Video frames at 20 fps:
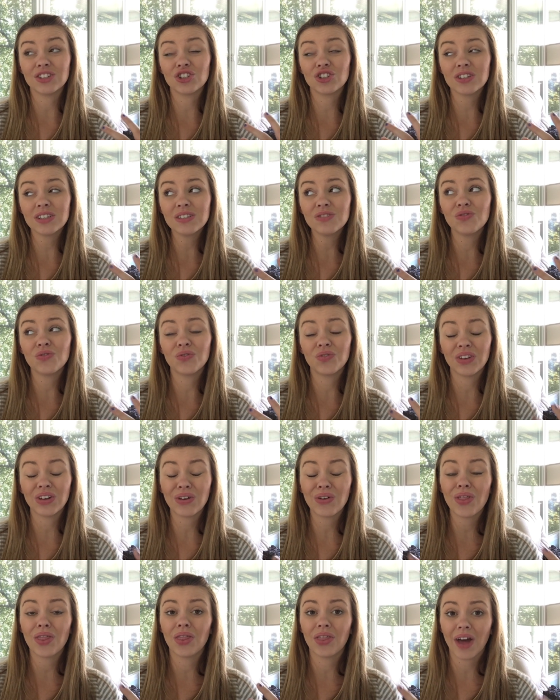just
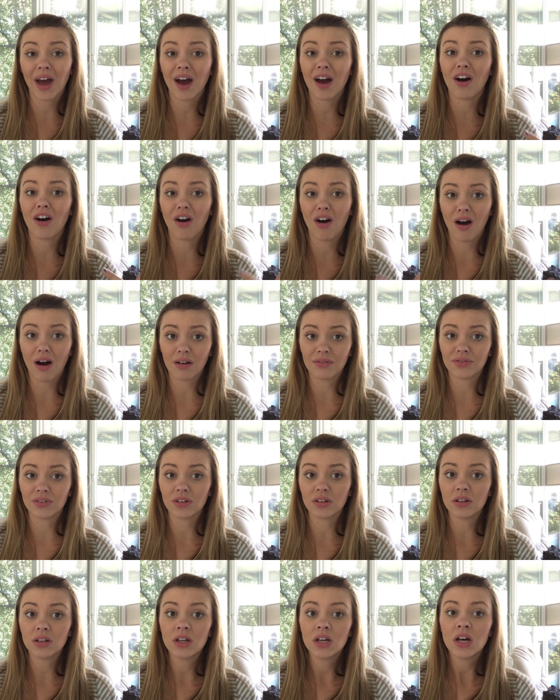feel that
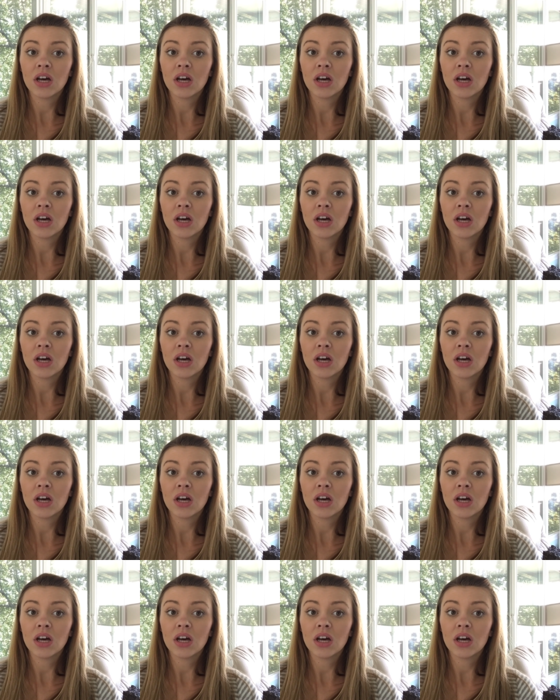awful.